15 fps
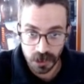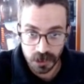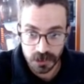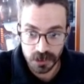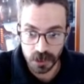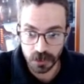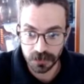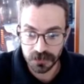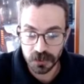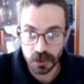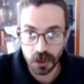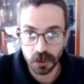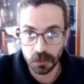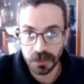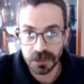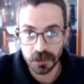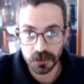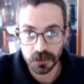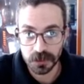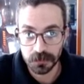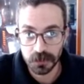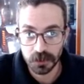So if you're on a Windows
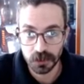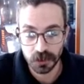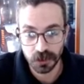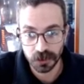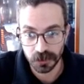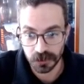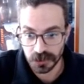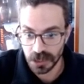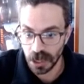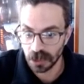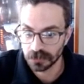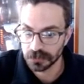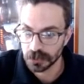computer yourself,